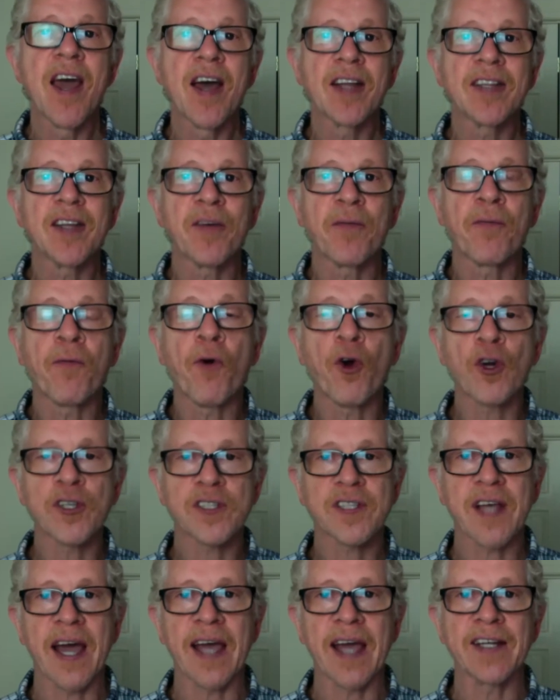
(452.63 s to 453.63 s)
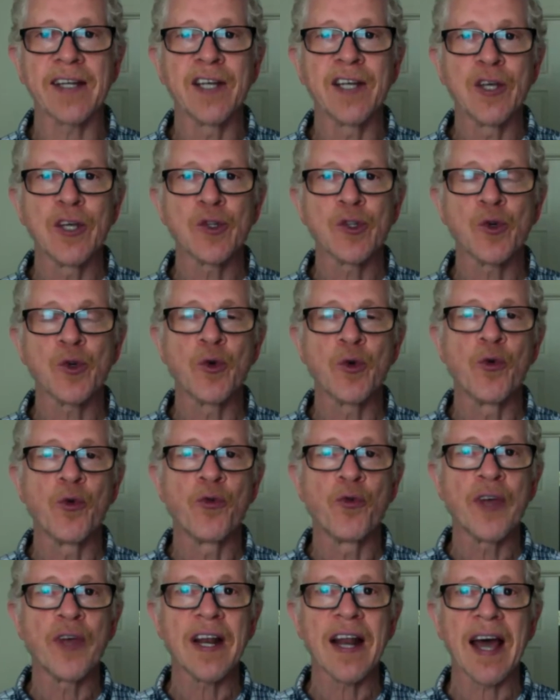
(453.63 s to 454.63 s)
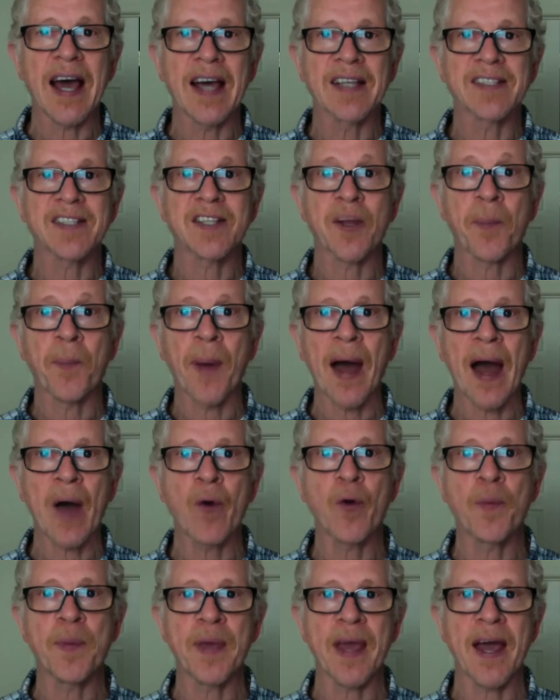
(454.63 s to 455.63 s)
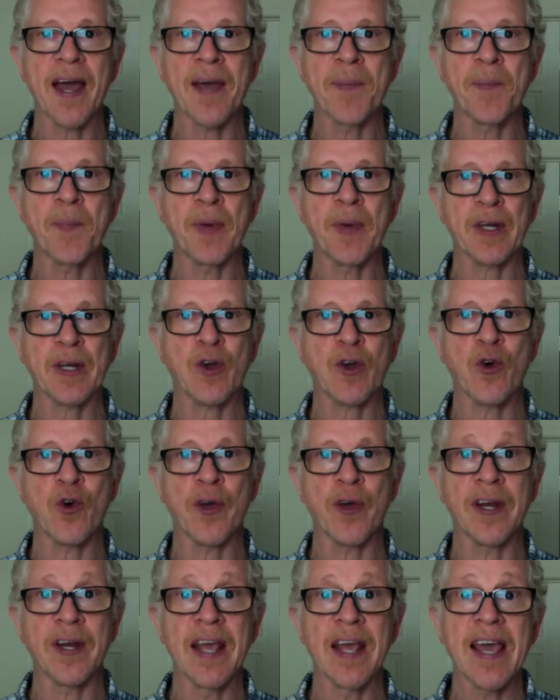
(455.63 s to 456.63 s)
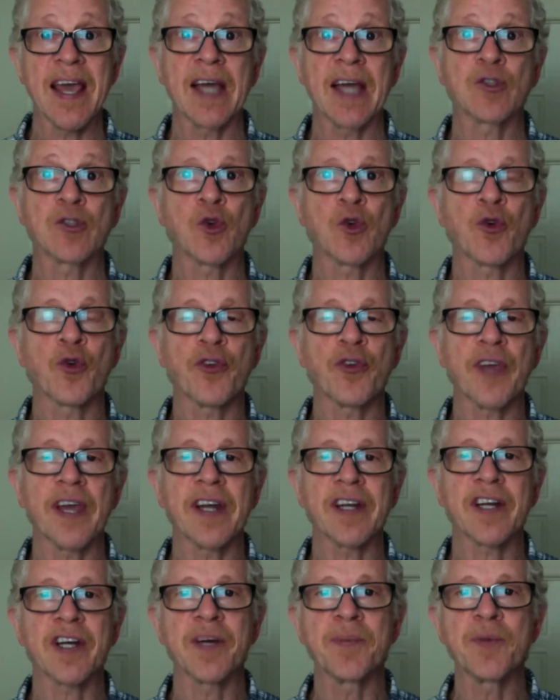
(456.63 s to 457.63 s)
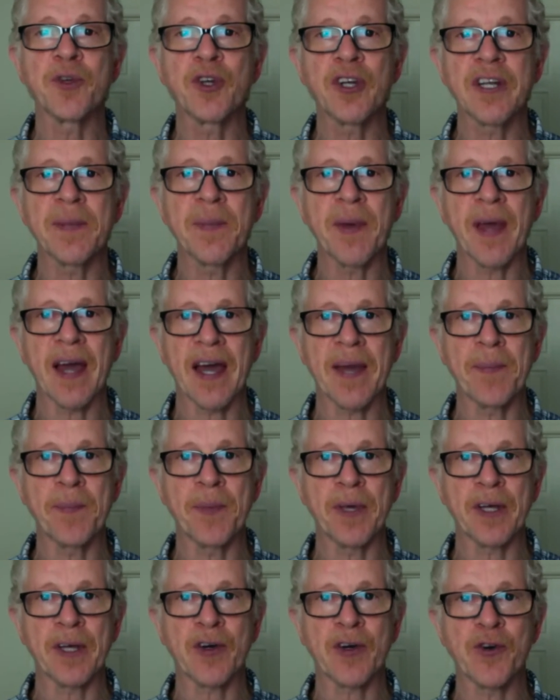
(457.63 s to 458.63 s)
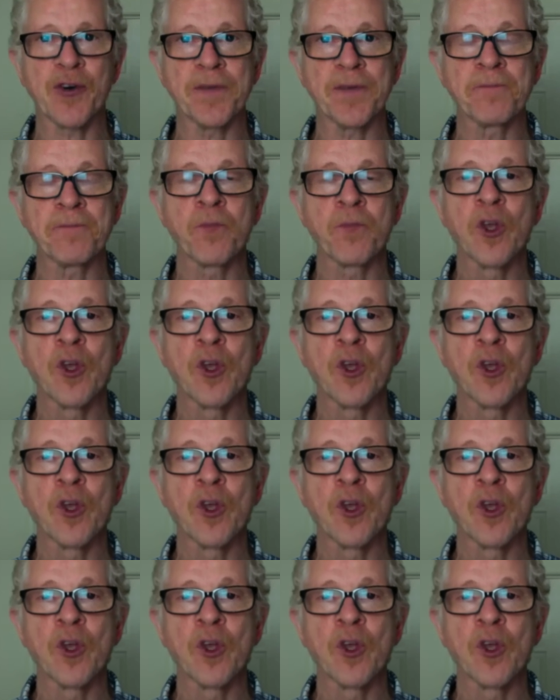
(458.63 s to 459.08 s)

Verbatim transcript: the foresight to realize the power behind Bitcoin and to create a community behind Bitcoin.